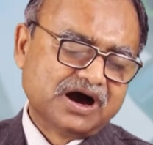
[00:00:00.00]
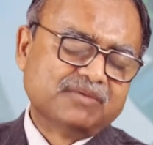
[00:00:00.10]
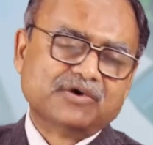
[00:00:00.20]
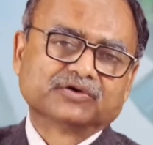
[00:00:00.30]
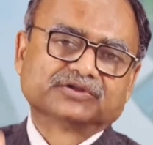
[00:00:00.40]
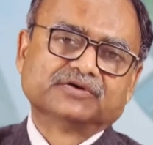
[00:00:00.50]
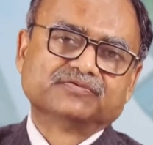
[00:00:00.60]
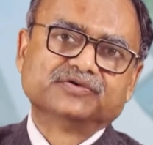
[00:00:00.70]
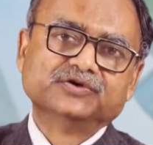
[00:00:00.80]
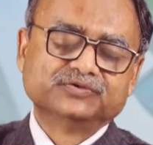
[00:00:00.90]
about the
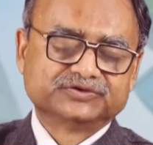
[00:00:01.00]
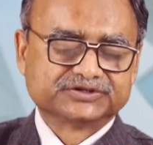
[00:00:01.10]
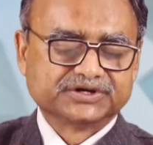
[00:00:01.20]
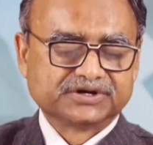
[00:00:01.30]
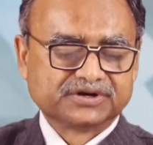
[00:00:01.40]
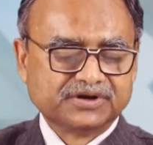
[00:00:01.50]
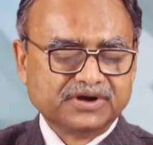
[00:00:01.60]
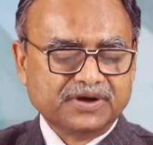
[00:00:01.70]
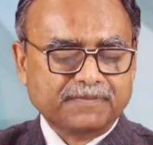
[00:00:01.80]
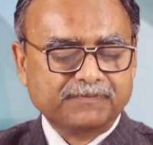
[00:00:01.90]
future
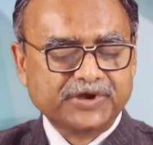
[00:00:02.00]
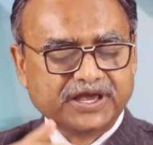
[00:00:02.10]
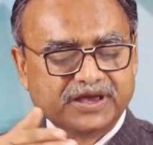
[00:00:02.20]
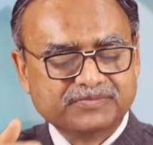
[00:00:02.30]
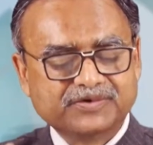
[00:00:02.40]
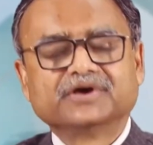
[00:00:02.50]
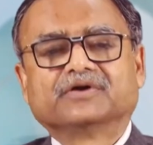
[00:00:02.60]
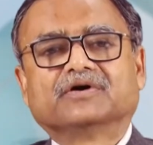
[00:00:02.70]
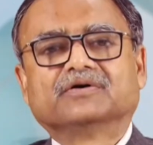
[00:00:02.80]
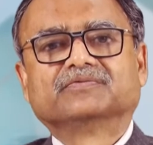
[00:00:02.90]

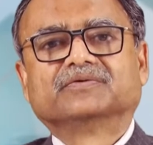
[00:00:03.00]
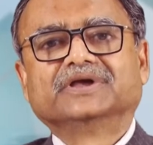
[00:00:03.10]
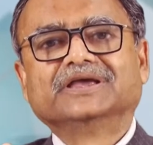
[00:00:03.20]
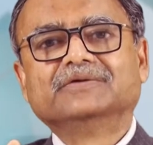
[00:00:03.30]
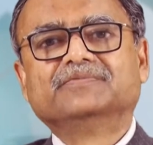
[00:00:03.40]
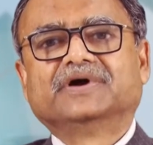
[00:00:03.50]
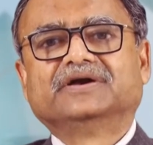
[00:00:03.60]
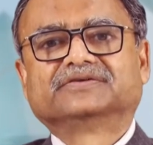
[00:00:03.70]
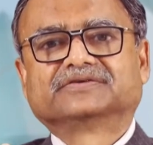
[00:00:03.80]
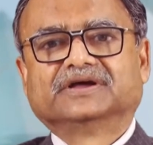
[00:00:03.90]
behavior of
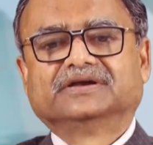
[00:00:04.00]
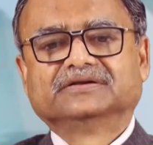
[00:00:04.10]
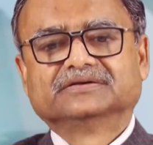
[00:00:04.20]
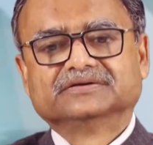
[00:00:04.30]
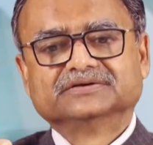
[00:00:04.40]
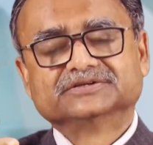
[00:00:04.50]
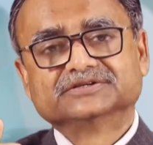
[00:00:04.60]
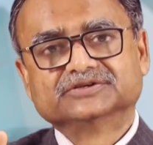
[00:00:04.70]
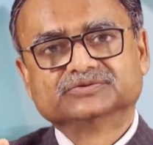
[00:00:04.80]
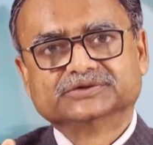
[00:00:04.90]
events and
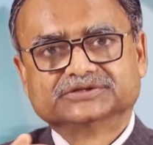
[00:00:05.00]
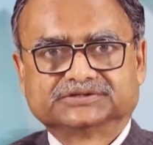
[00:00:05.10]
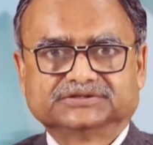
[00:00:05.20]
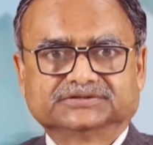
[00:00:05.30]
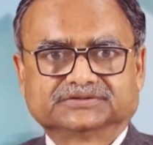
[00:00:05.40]
situations.